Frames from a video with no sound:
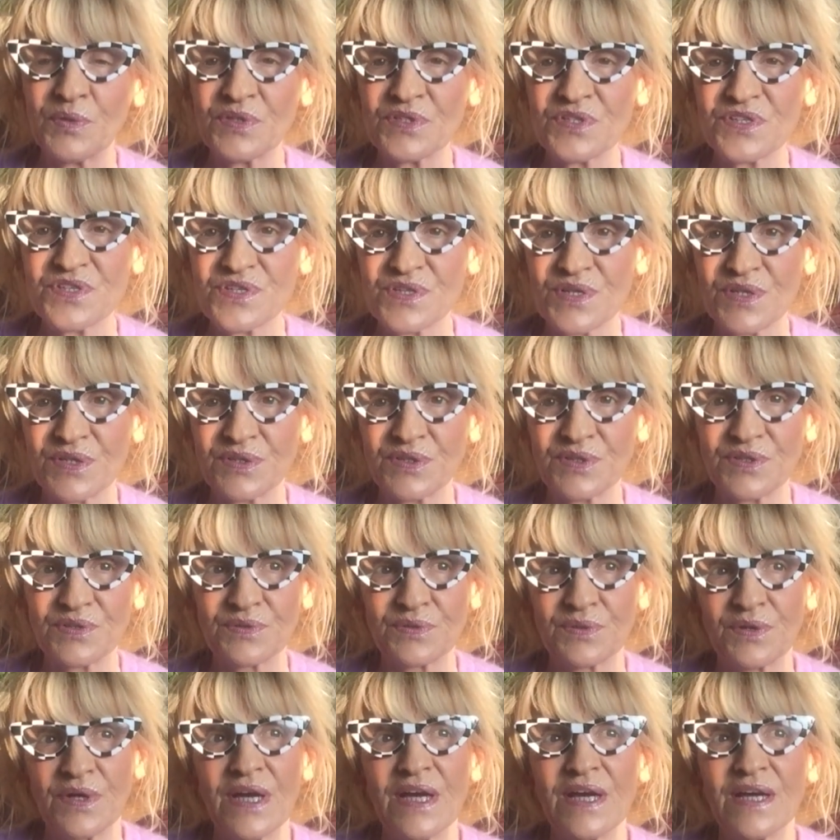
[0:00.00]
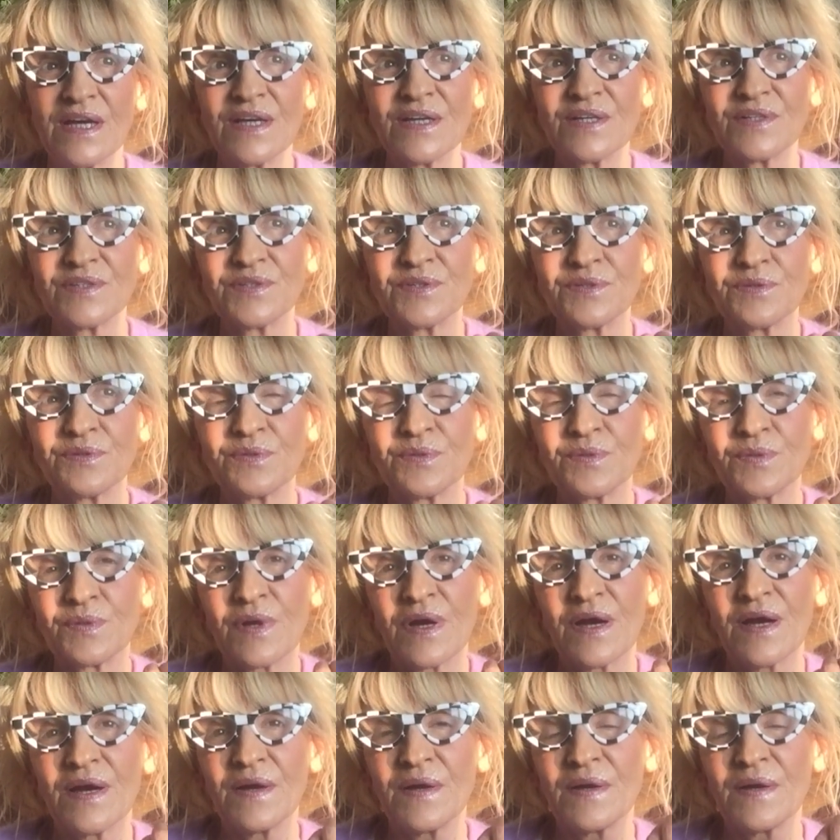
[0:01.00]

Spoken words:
you start to